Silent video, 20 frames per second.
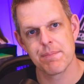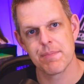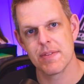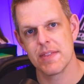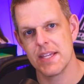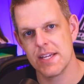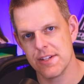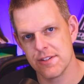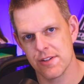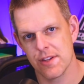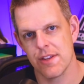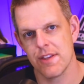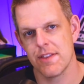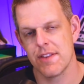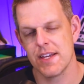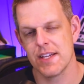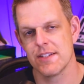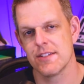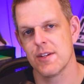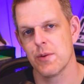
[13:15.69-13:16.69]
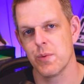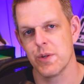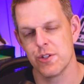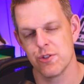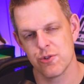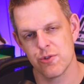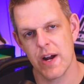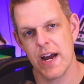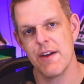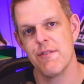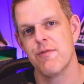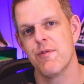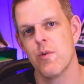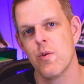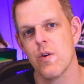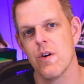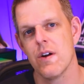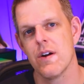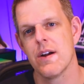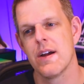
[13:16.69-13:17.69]
these are the things that we strive
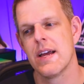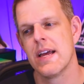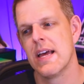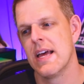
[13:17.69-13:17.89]
for